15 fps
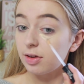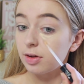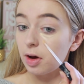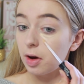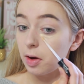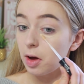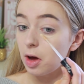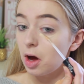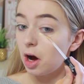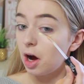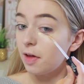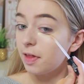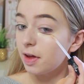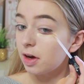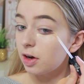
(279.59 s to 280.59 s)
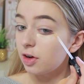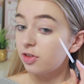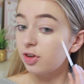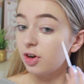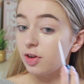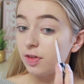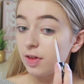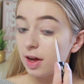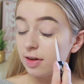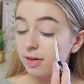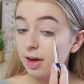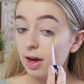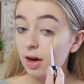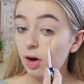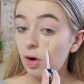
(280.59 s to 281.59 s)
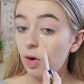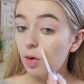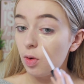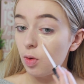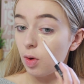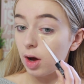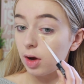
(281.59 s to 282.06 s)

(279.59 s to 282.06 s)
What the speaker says: so I think I showed this in a haul.